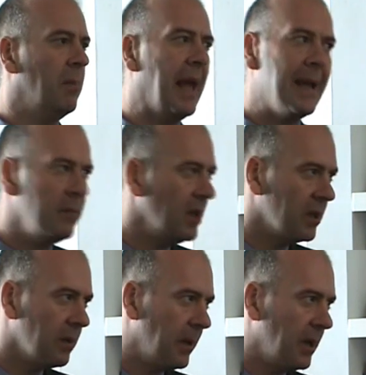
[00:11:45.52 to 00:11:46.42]
blame the
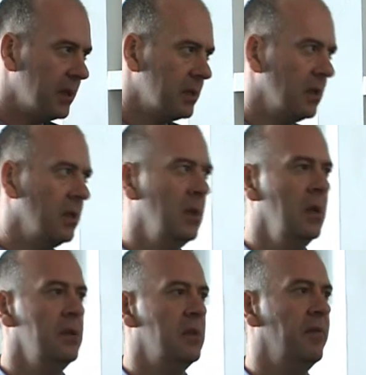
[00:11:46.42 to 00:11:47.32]
other person,
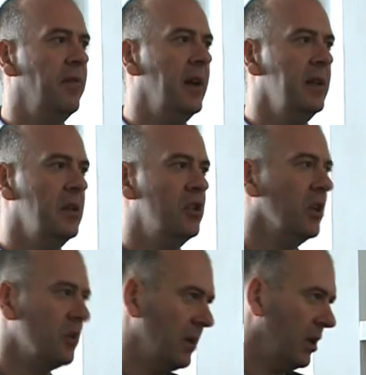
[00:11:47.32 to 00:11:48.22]
to find a
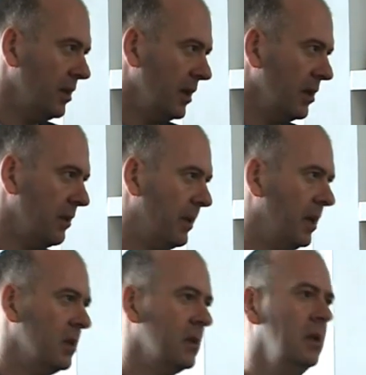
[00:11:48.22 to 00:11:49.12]
judgment on the other
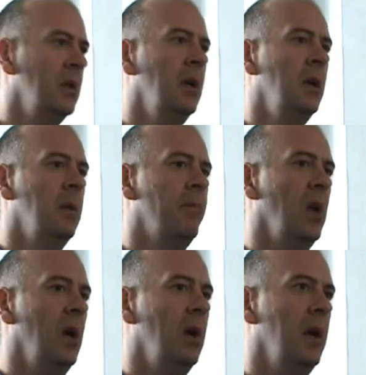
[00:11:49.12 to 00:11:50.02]
person.
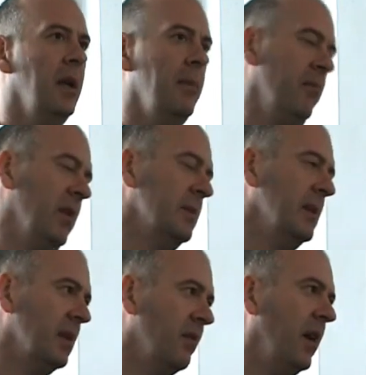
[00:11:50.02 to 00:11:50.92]
And that brings
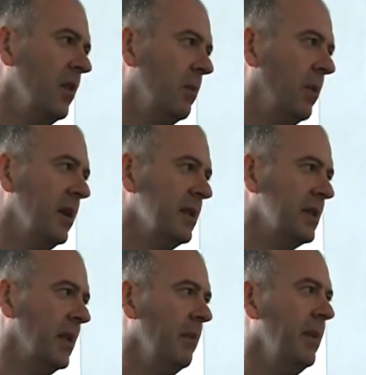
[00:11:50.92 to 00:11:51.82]
me to the final point,
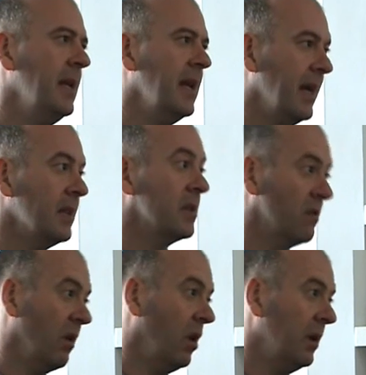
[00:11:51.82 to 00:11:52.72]
is that the
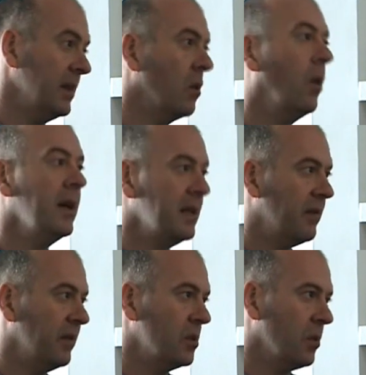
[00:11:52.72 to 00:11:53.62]
mediator's role is quite
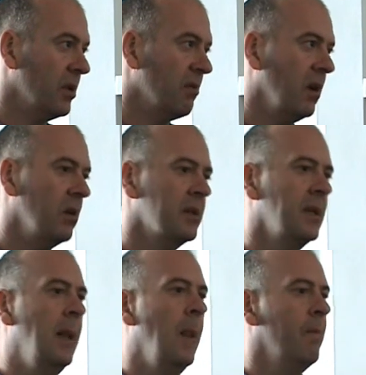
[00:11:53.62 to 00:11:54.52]
different to other roles.
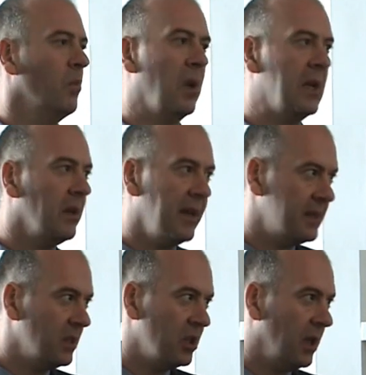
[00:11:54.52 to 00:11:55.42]
We're not
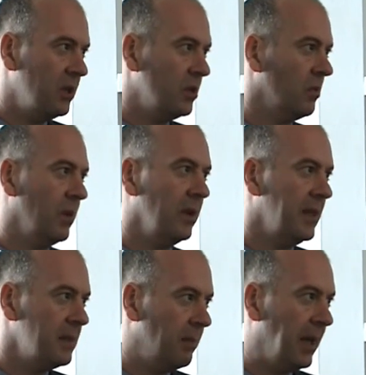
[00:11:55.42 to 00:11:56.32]
there to judge, we're not
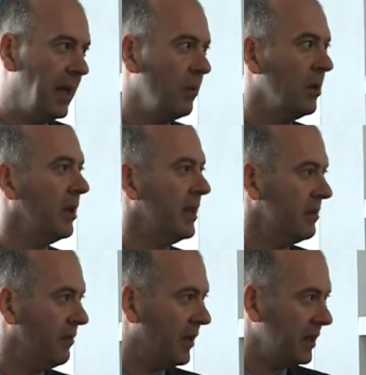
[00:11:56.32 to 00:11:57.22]
there to blame, we're not there
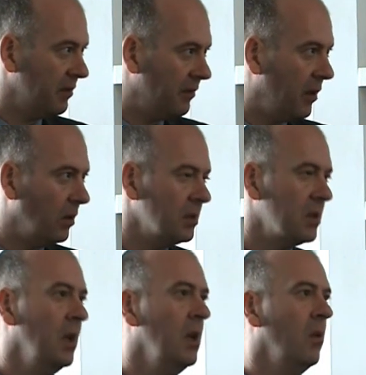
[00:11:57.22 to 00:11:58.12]
to find
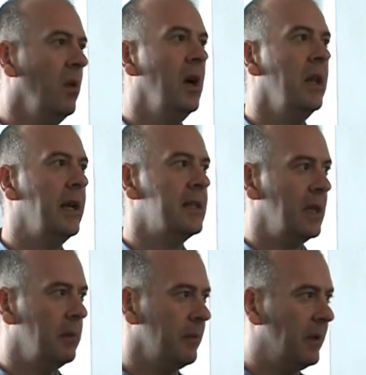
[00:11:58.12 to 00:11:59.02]
fault. We are there to
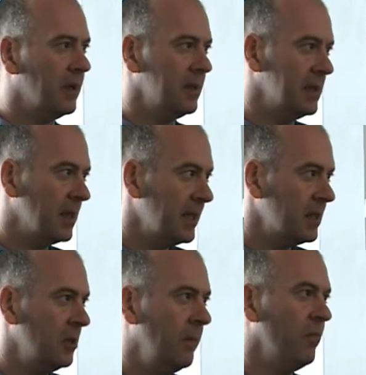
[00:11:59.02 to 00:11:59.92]
help the parties
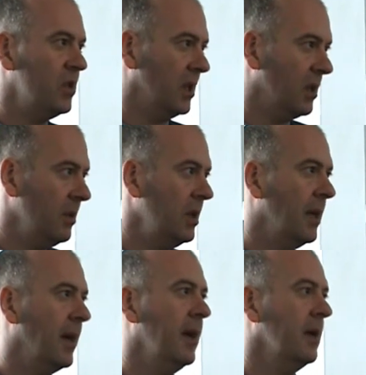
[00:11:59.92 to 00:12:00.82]
listen, to
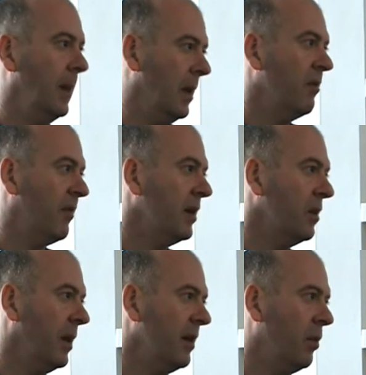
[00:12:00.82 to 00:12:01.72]
communicate and
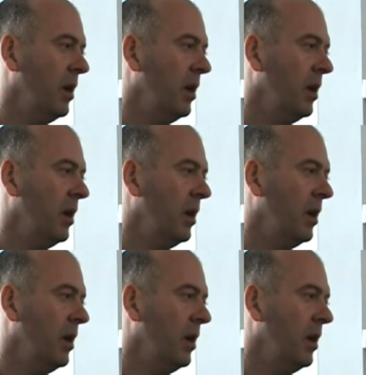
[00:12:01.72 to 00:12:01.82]
find a way